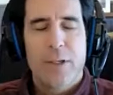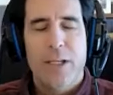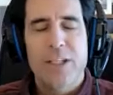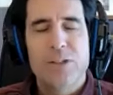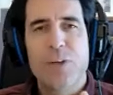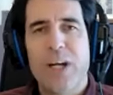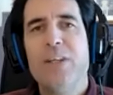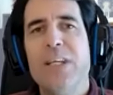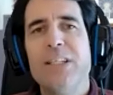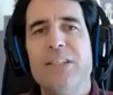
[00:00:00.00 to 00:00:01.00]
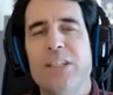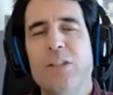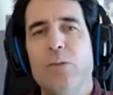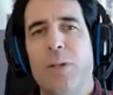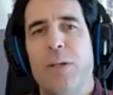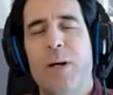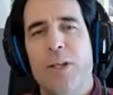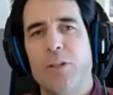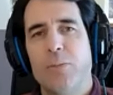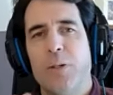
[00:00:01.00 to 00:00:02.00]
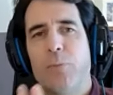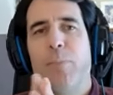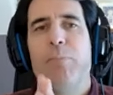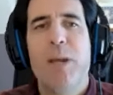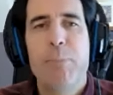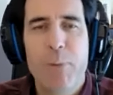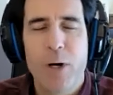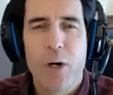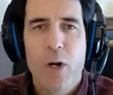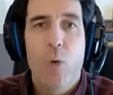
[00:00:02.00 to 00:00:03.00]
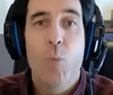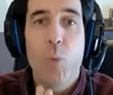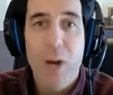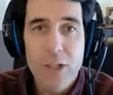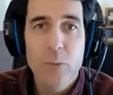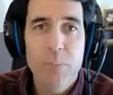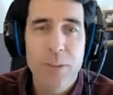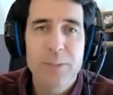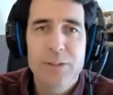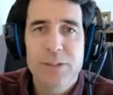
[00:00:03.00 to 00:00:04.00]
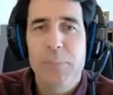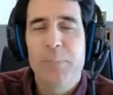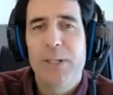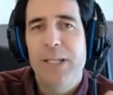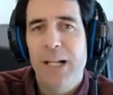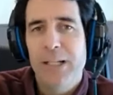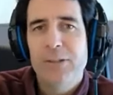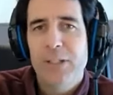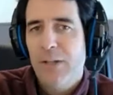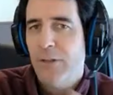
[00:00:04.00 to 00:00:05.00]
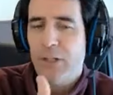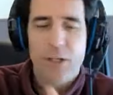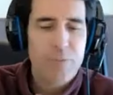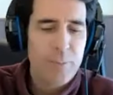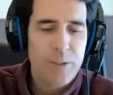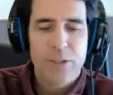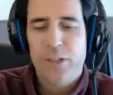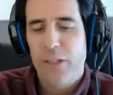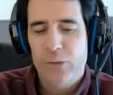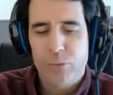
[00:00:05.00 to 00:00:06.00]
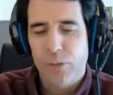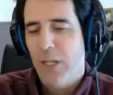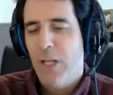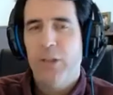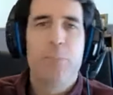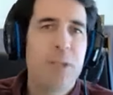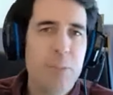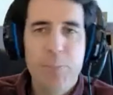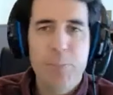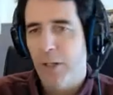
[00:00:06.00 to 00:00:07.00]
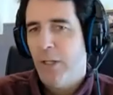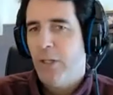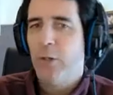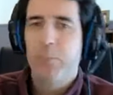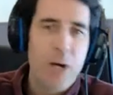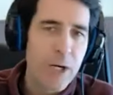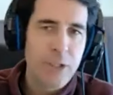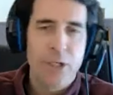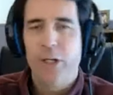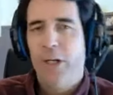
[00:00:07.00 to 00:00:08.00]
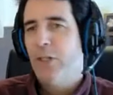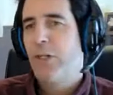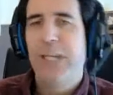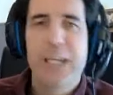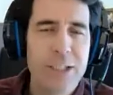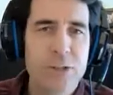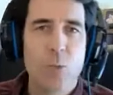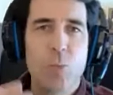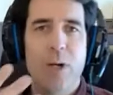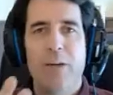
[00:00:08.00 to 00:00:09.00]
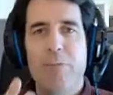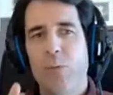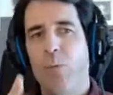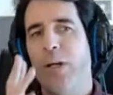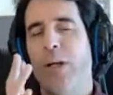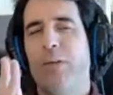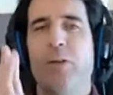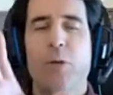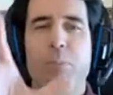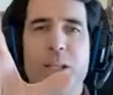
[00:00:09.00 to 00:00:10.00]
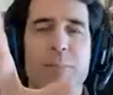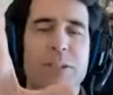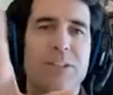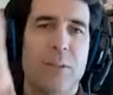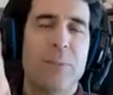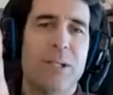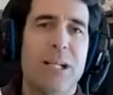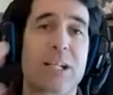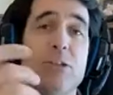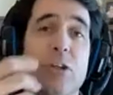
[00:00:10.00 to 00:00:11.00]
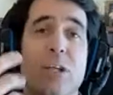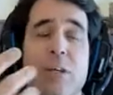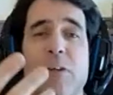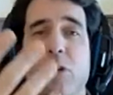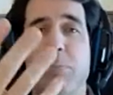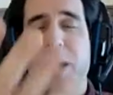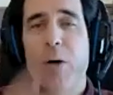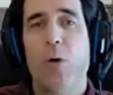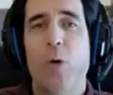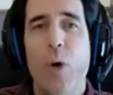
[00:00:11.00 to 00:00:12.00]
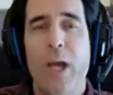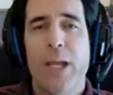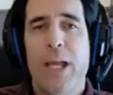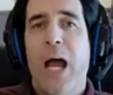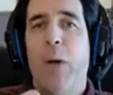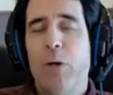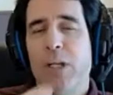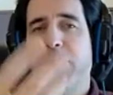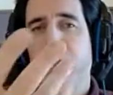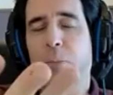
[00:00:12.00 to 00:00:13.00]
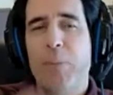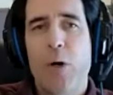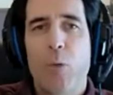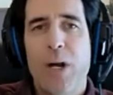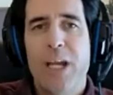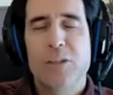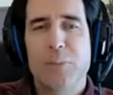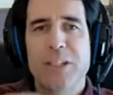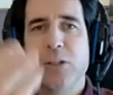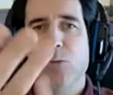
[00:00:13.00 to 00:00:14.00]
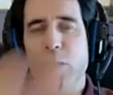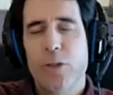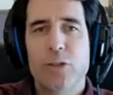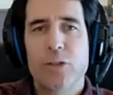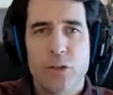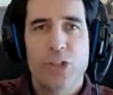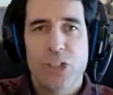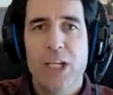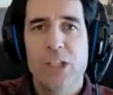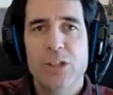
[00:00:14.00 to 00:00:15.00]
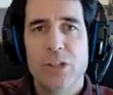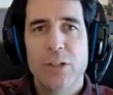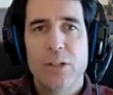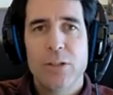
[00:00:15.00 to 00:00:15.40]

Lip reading: It is very easy to blame others, but remember, when you blame somebody else, the government, the country, the people, your partner, your kids, or whatever, whenever you're blaming somebody else, you're giving your power away. And we're giving your power away, expecting for others to change.